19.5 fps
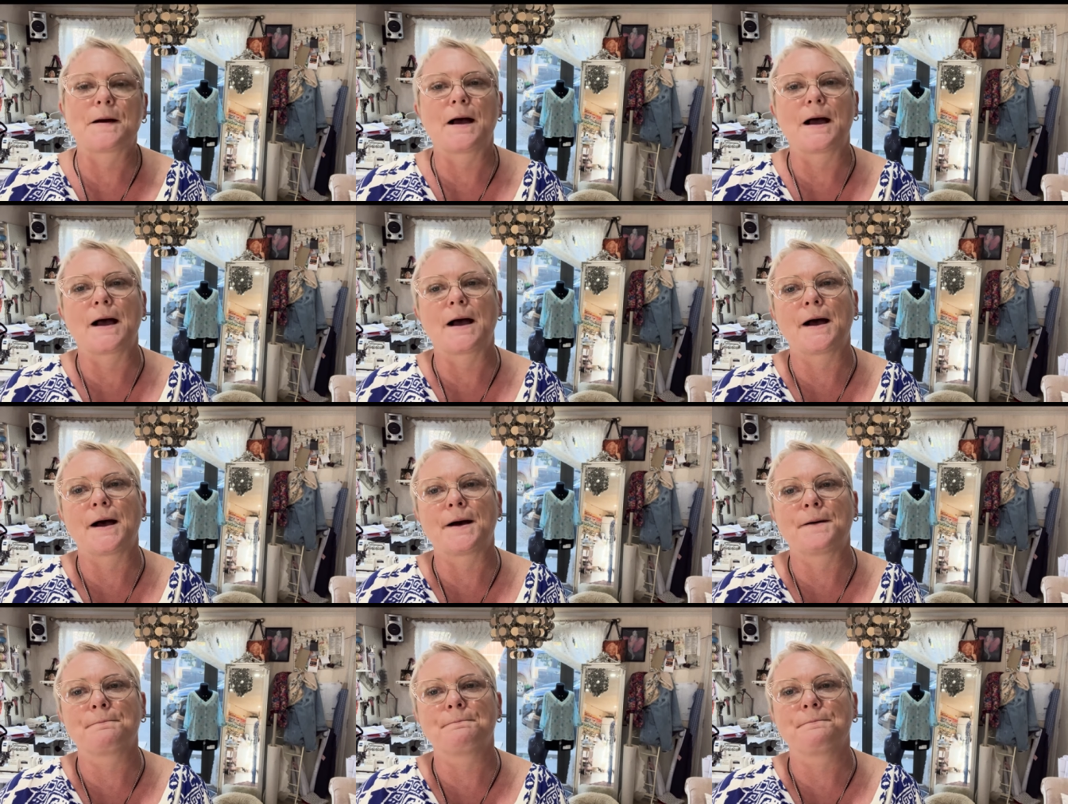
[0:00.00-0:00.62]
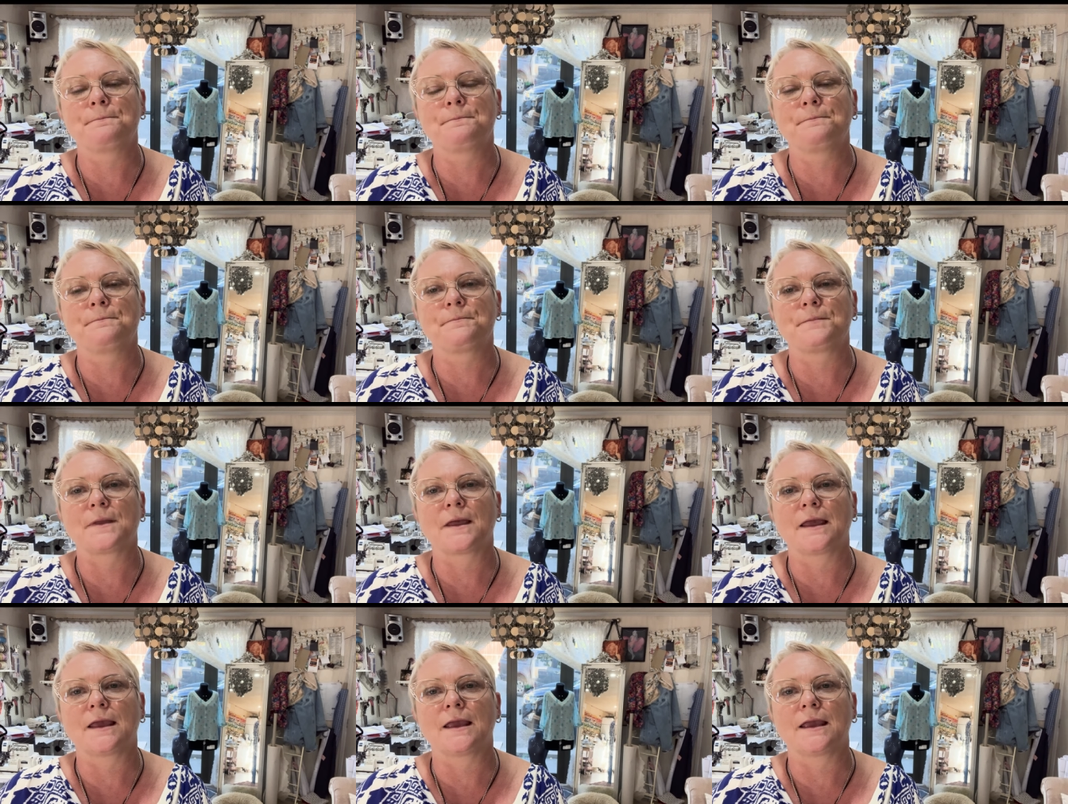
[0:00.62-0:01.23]

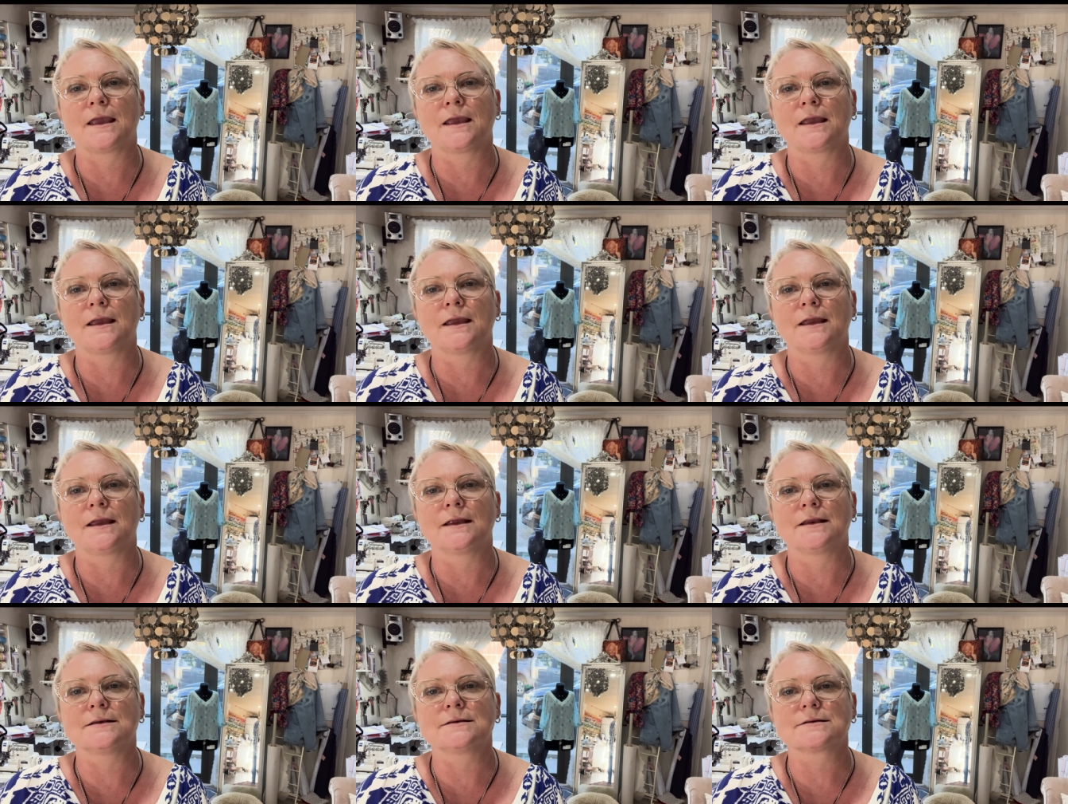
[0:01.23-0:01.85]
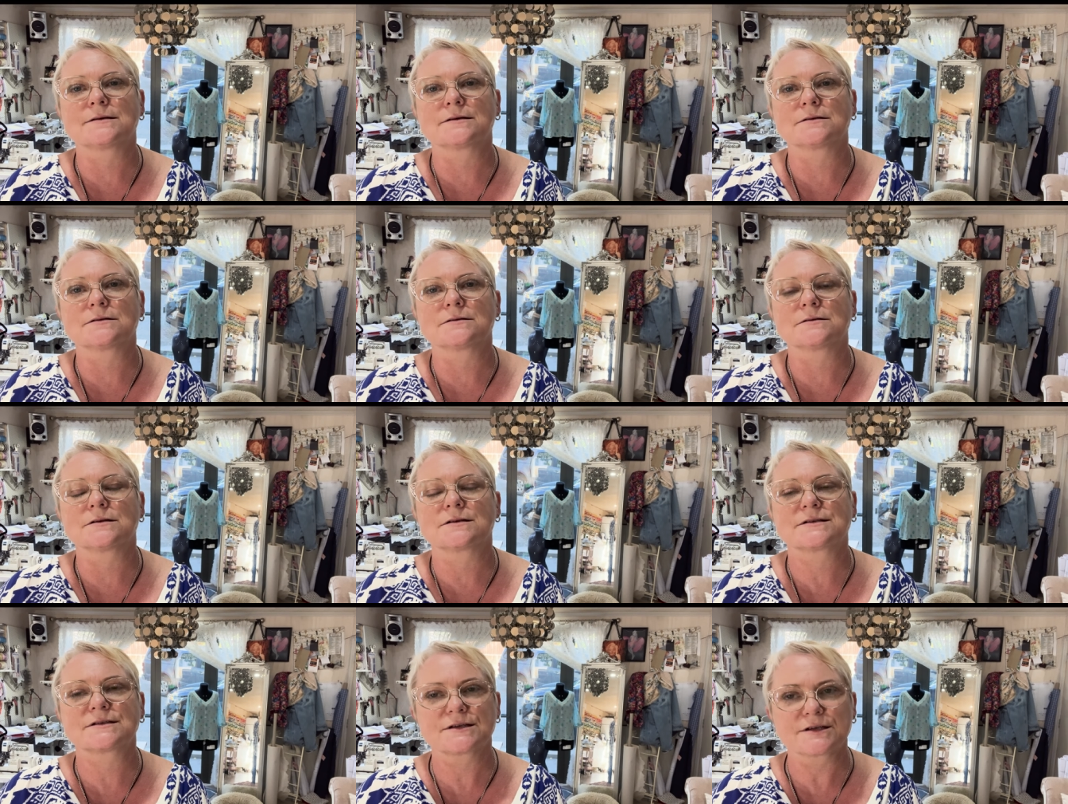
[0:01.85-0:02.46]
And
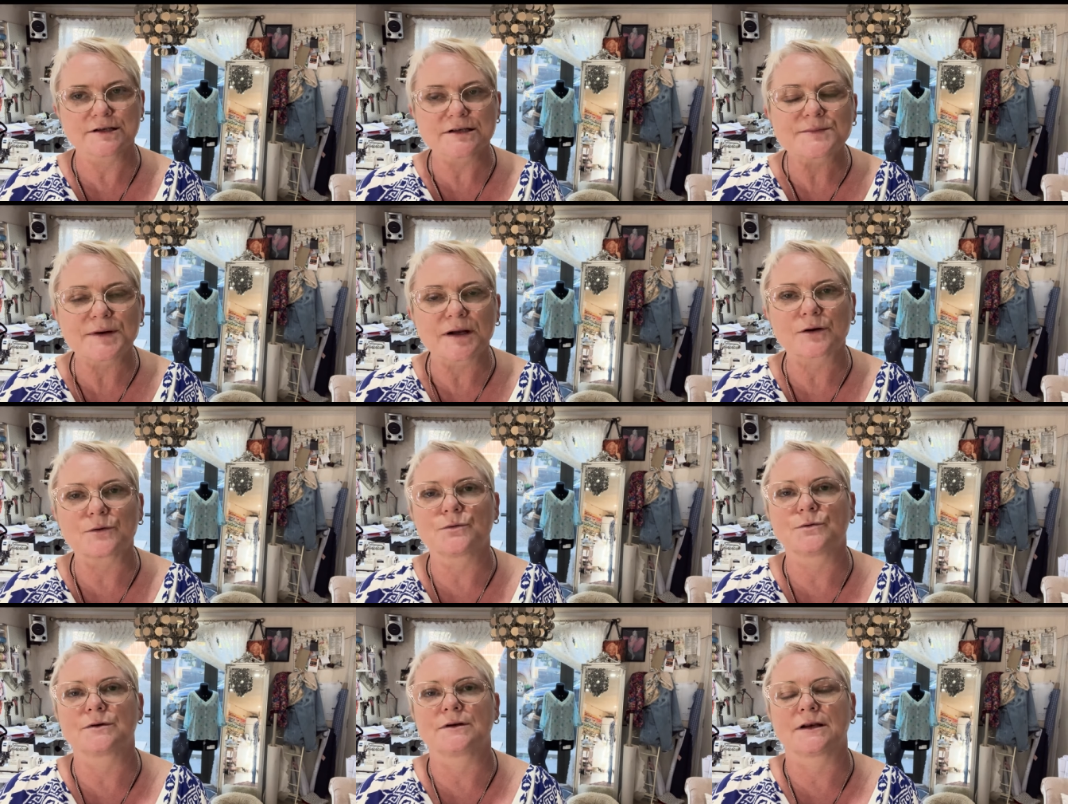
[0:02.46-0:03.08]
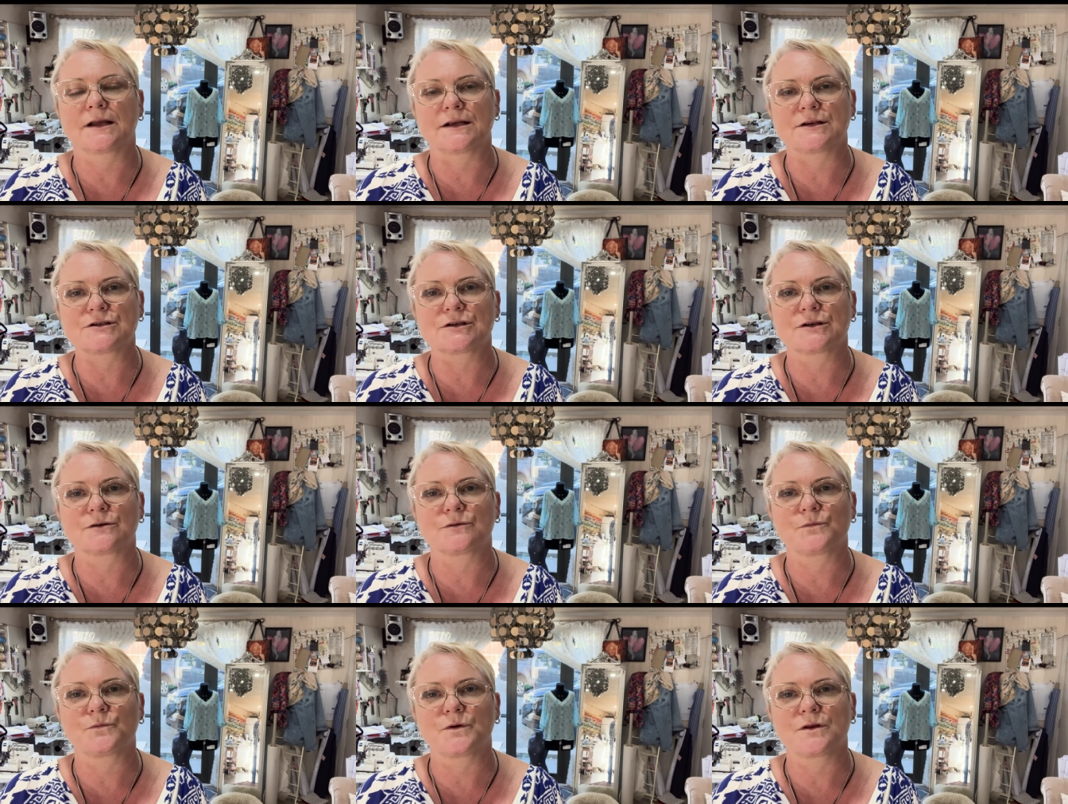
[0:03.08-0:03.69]
excuse my
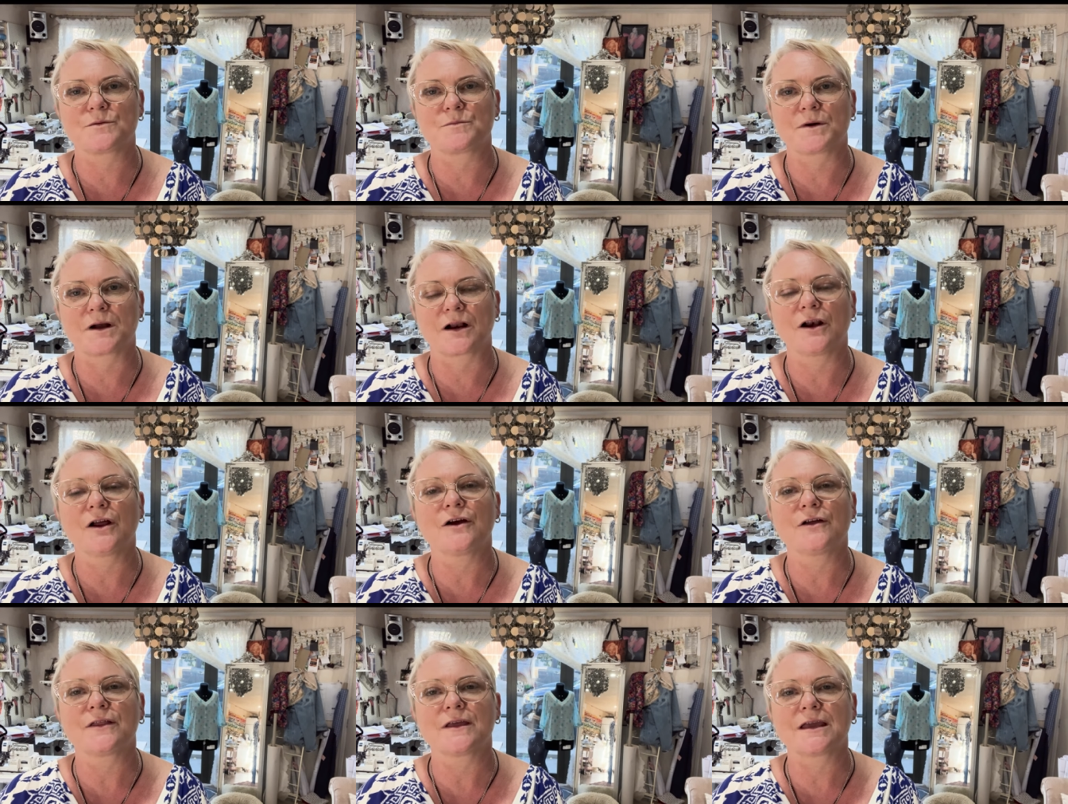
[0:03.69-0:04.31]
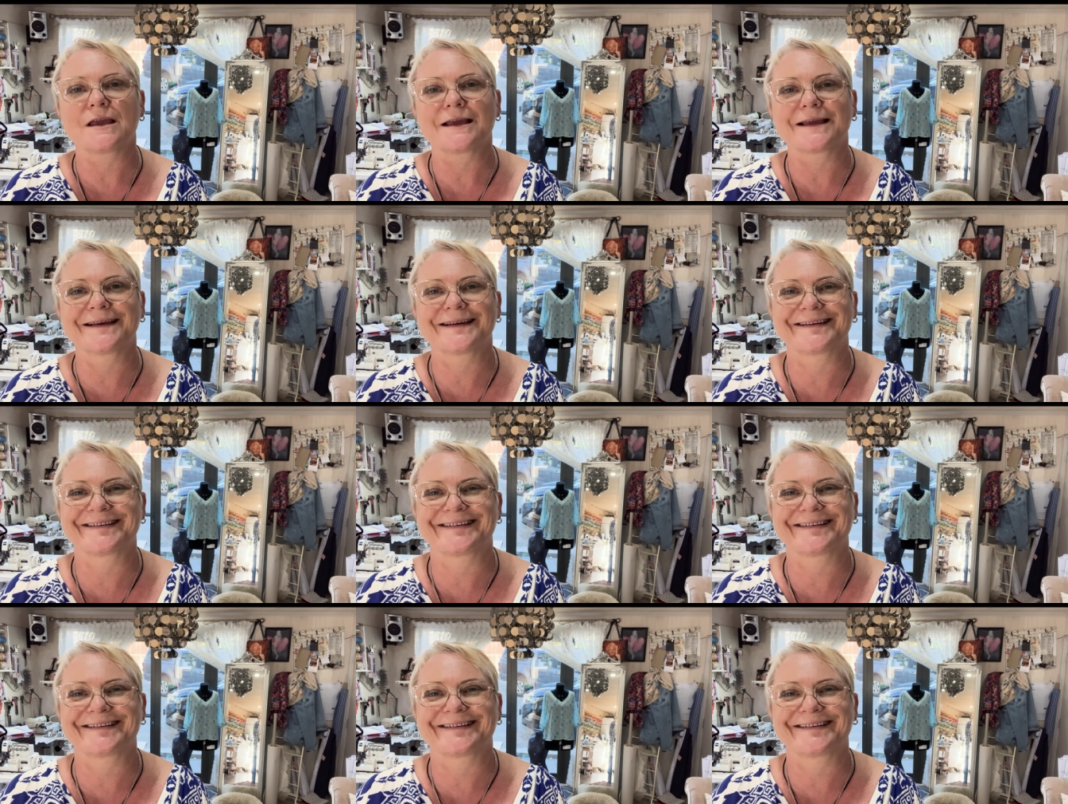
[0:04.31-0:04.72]
coordination with my clothing.